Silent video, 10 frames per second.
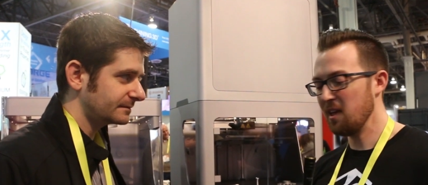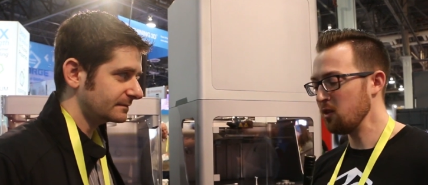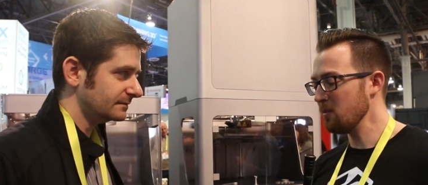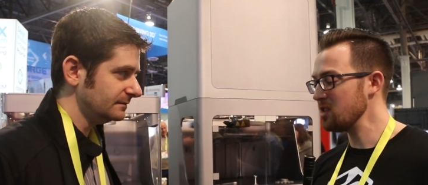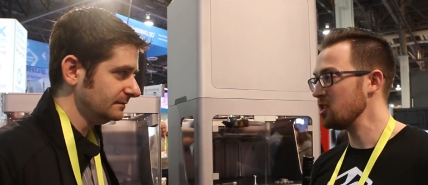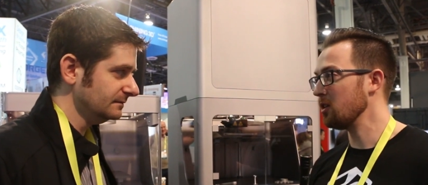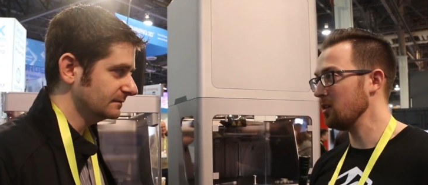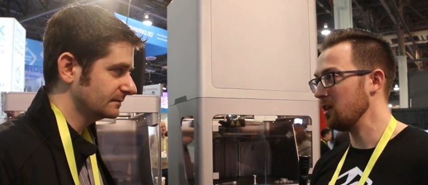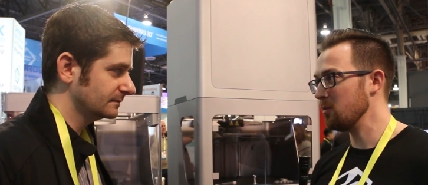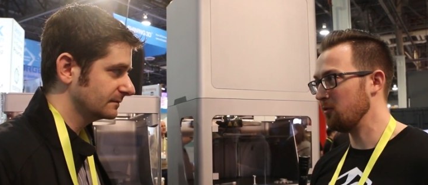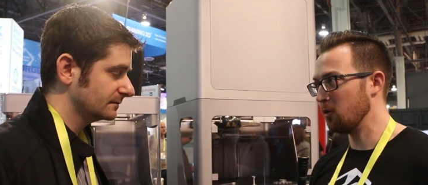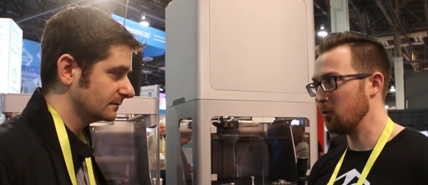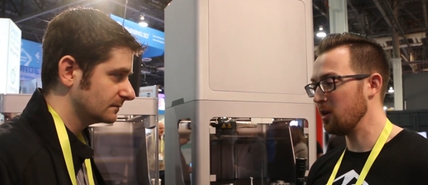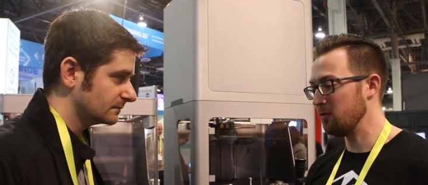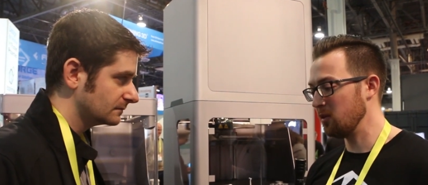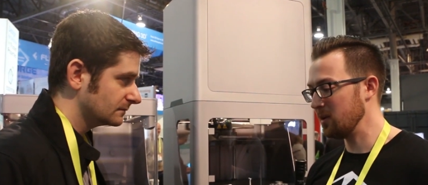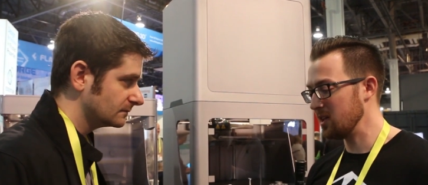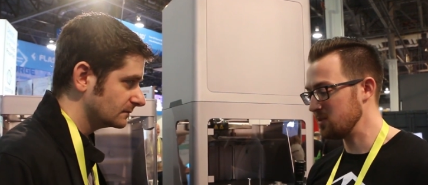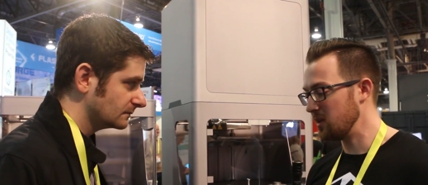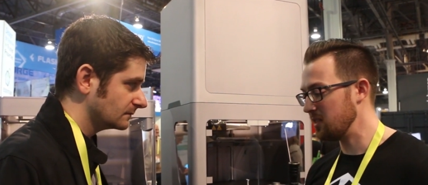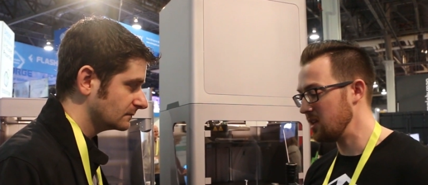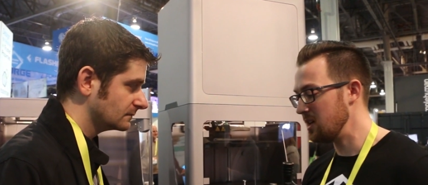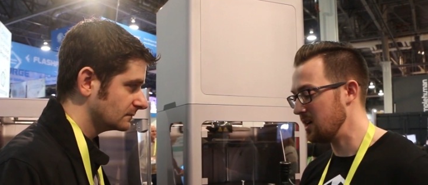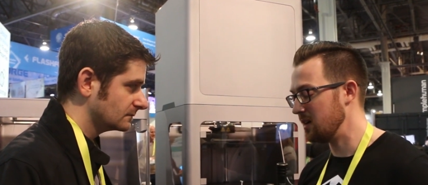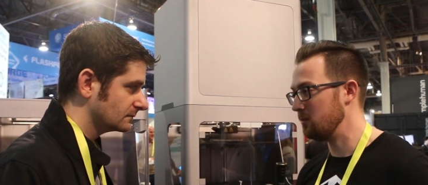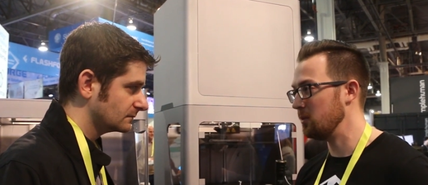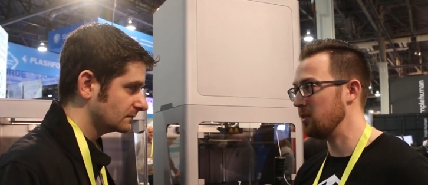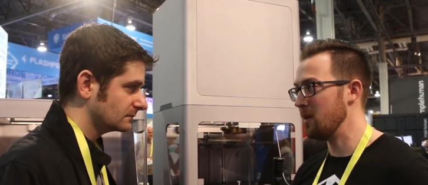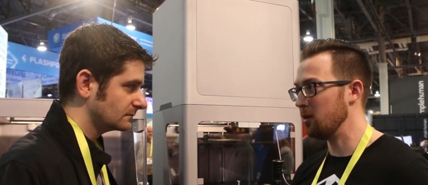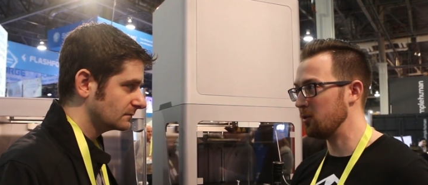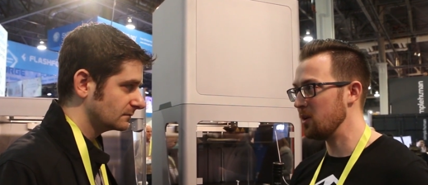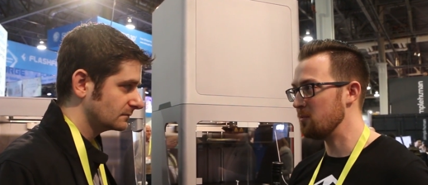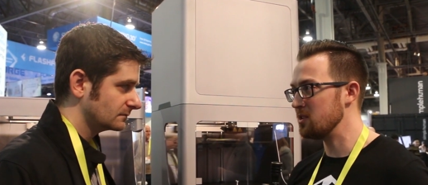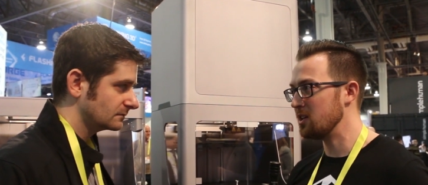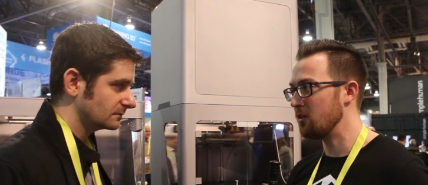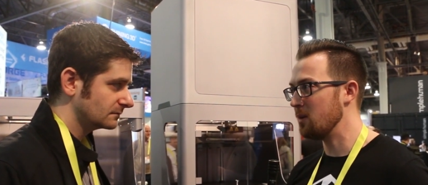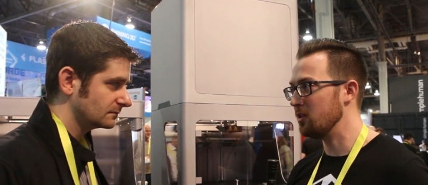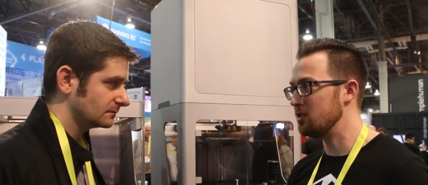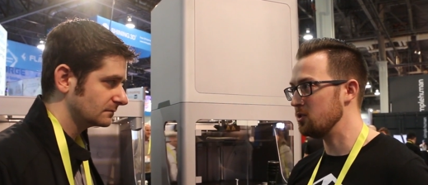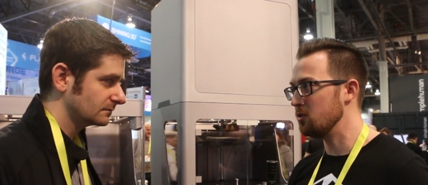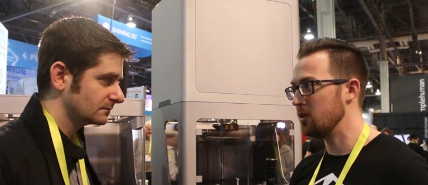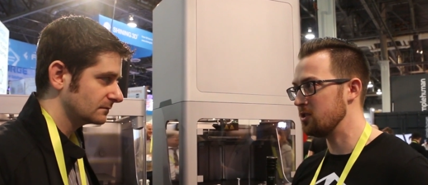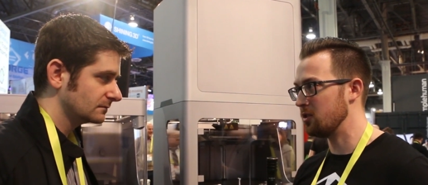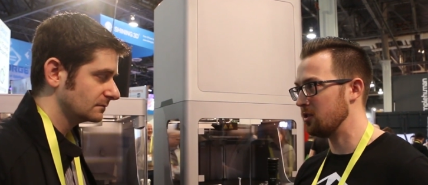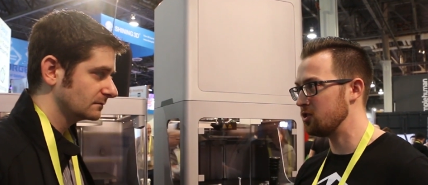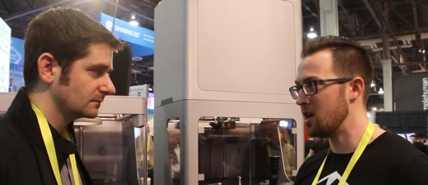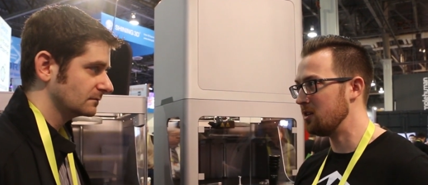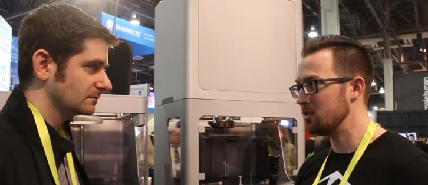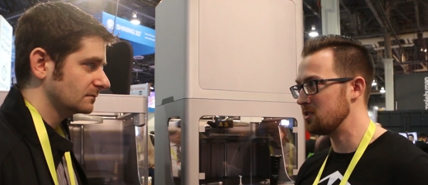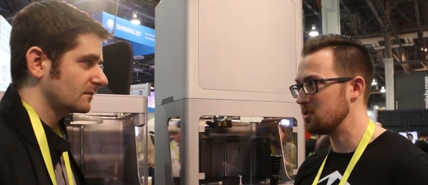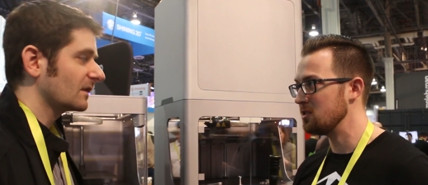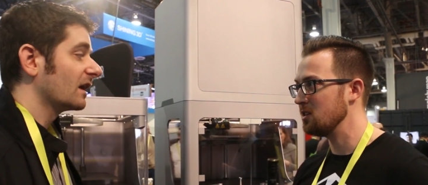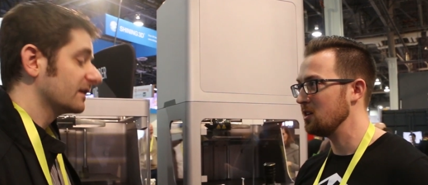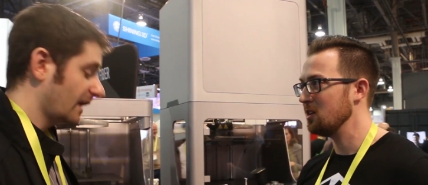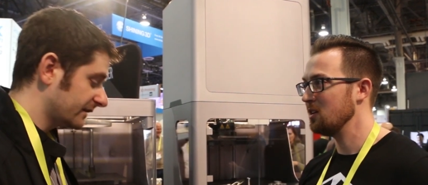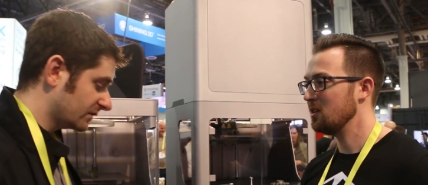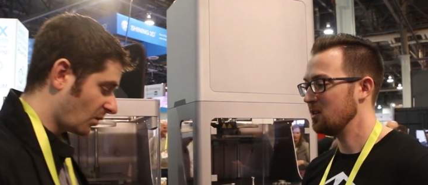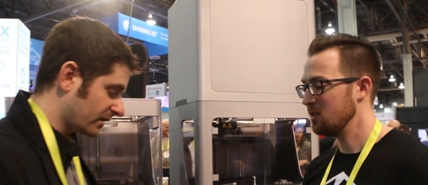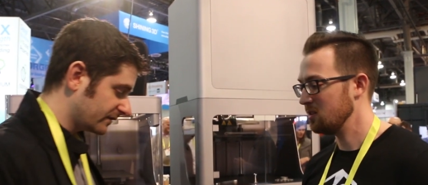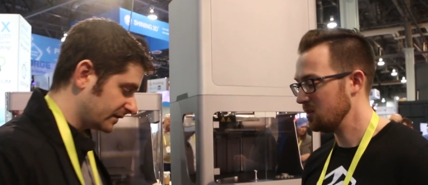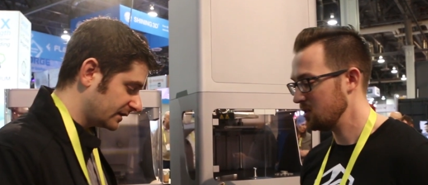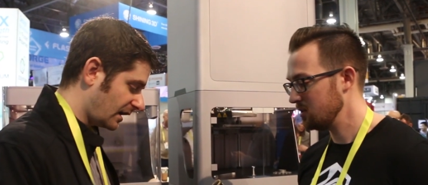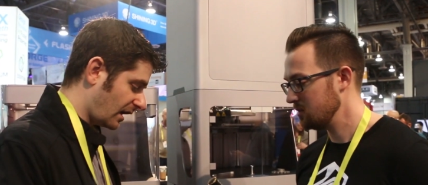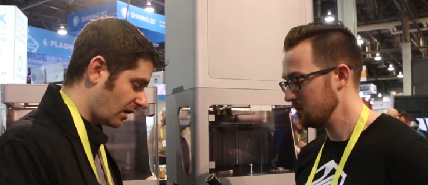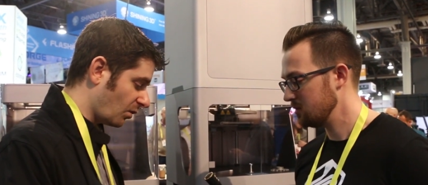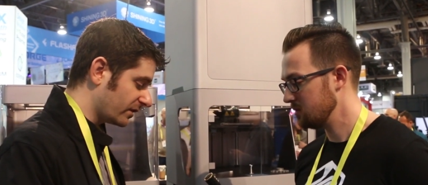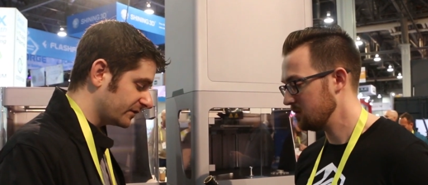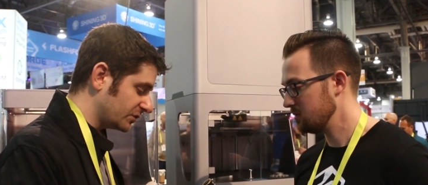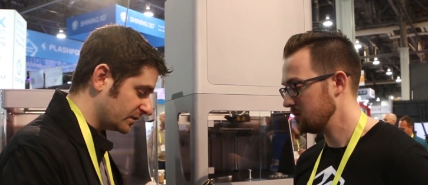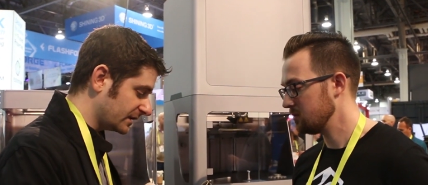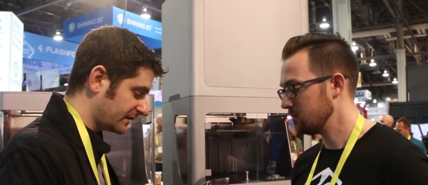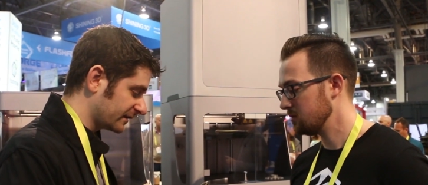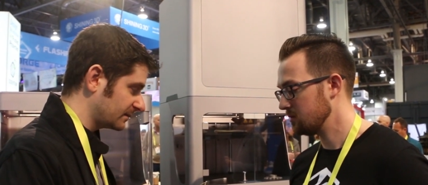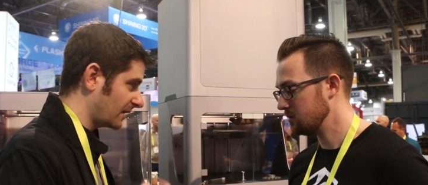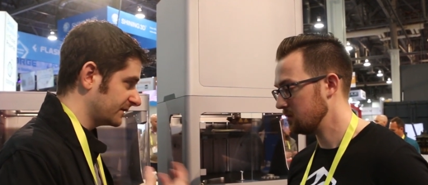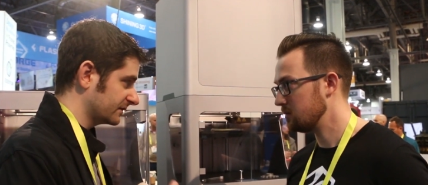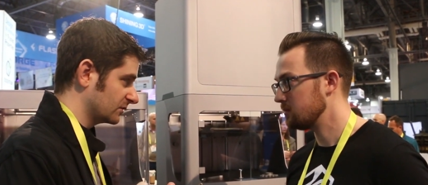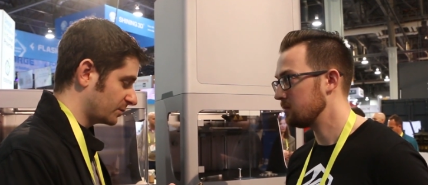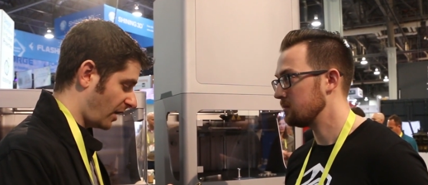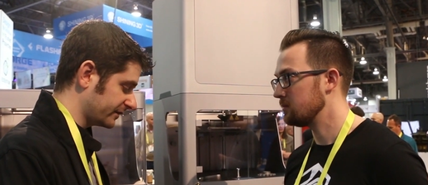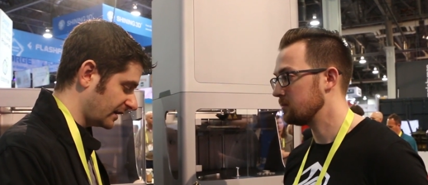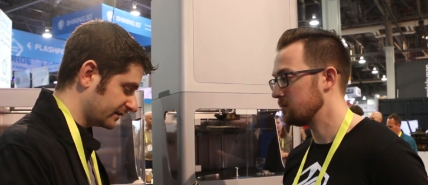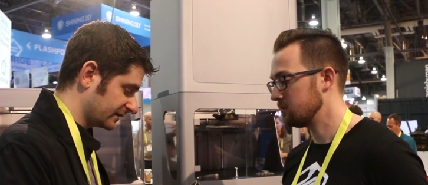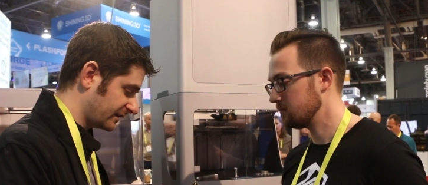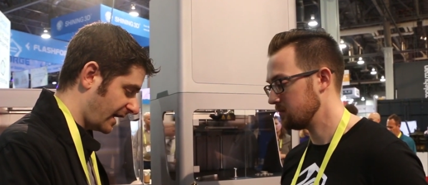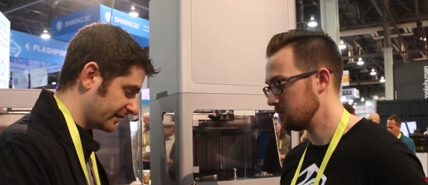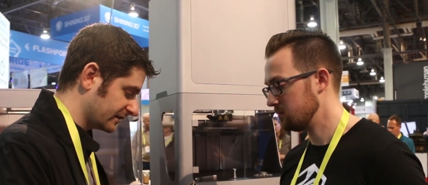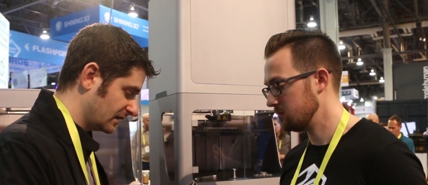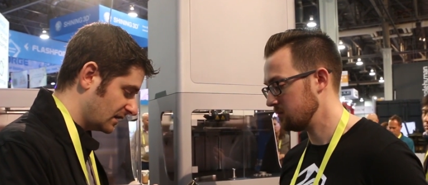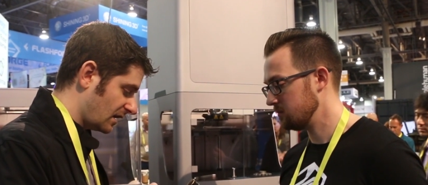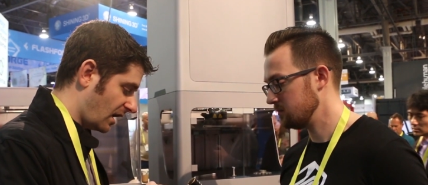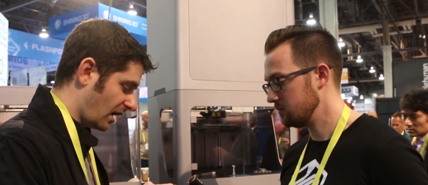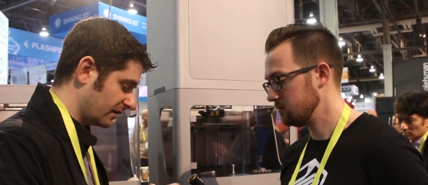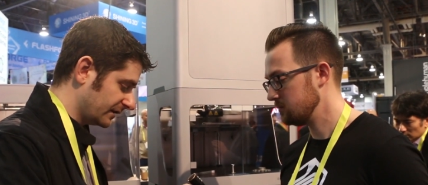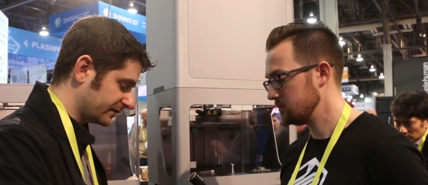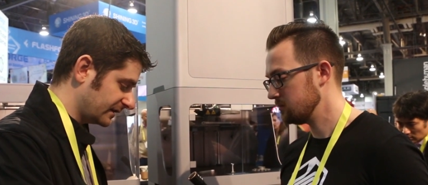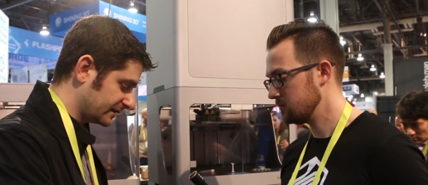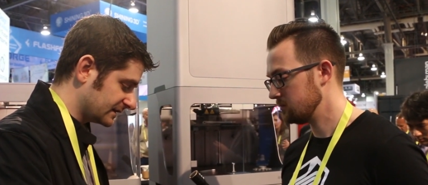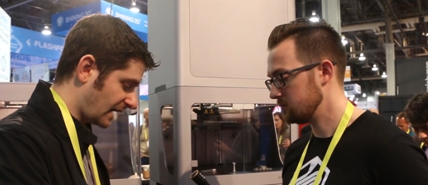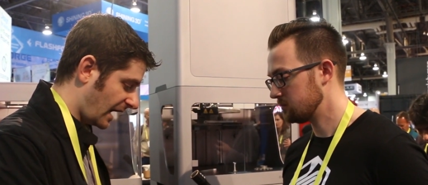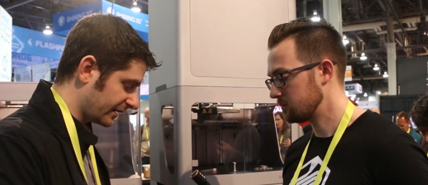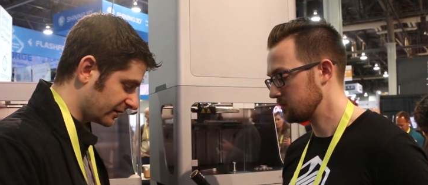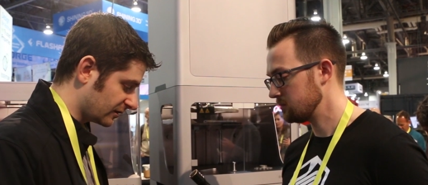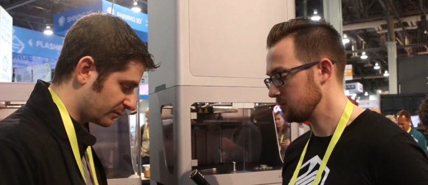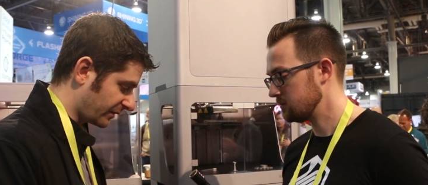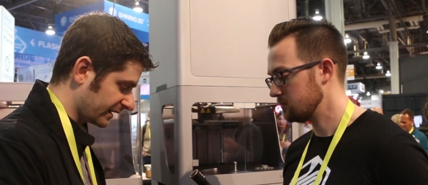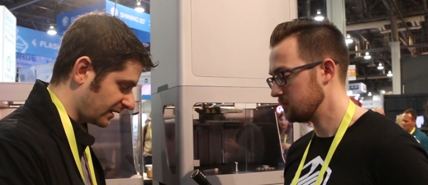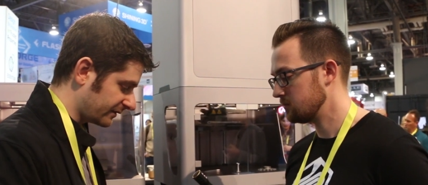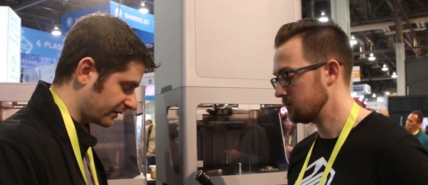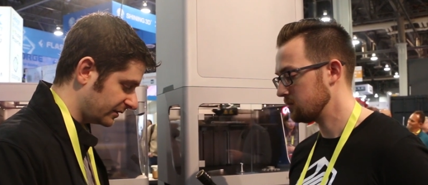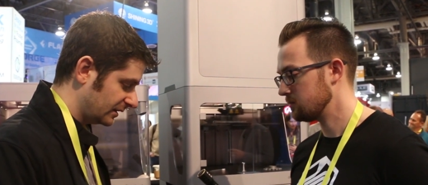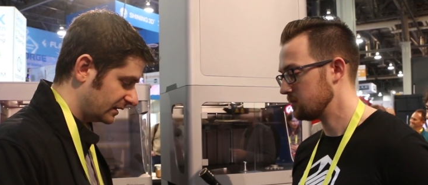Speaker 1: think you were mentioning earlier before we were filming this, but with the metal 3D printing, you're able to do internal channels.
Speaker 2: Yeah. So one of the unique things about this new process is that this entire brake lever